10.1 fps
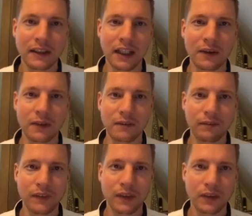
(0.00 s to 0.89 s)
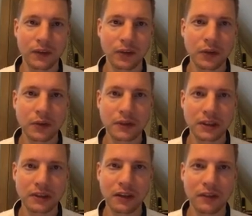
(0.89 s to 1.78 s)
Now, to
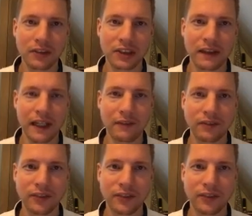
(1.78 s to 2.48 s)
start with Stripe,